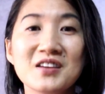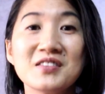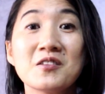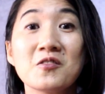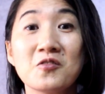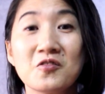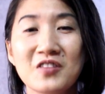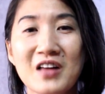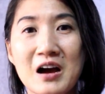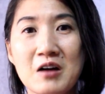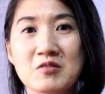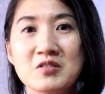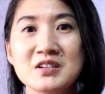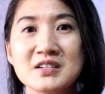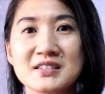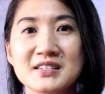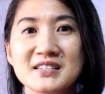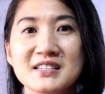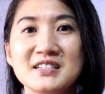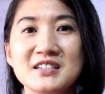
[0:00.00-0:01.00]
and the flower
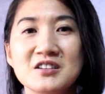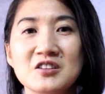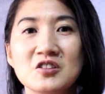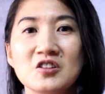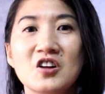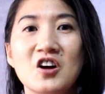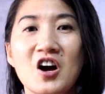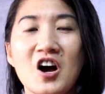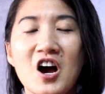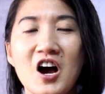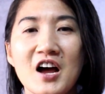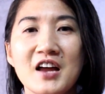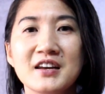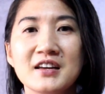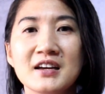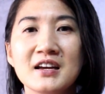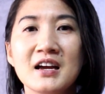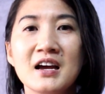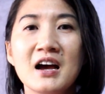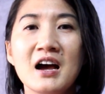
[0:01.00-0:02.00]
is still on.
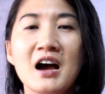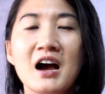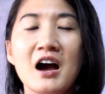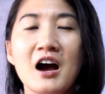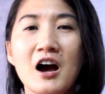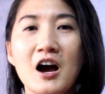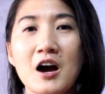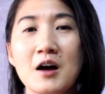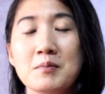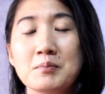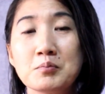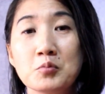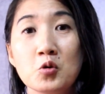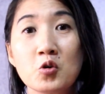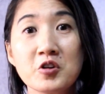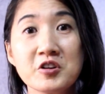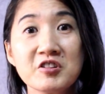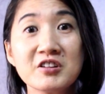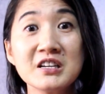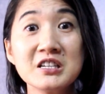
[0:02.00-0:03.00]

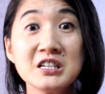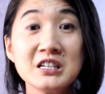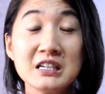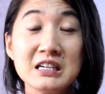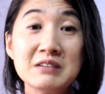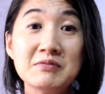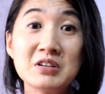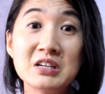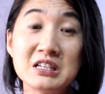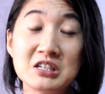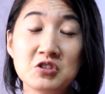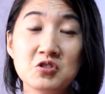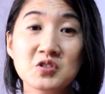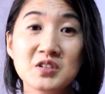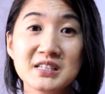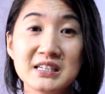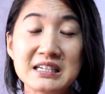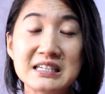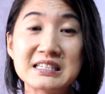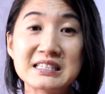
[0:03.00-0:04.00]
Or you can even
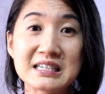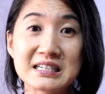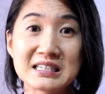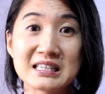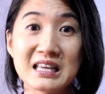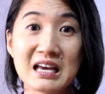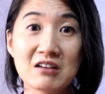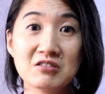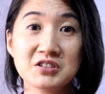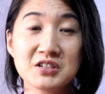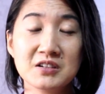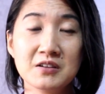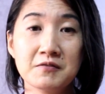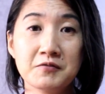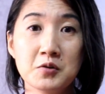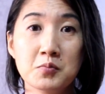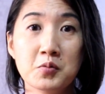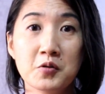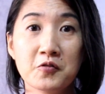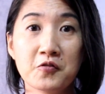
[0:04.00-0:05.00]
use E6000 if
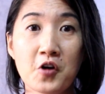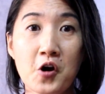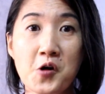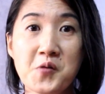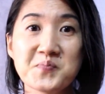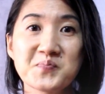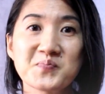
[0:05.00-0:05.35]
you prefer.